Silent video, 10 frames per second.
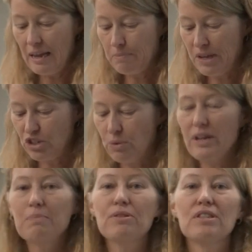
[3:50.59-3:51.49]
But
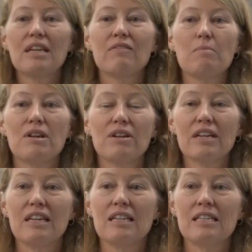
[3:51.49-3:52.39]
20% of
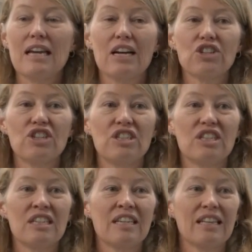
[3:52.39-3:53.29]
Americans actually
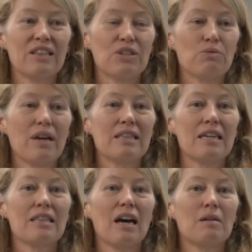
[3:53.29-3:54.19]
didn't get this right. They
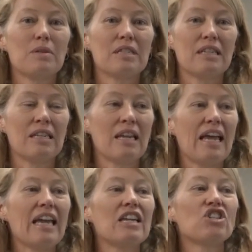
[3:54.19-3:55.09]
thought it was in
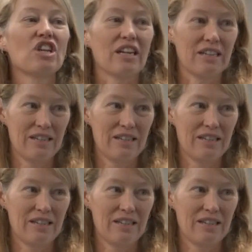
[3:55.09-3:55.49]
Asia.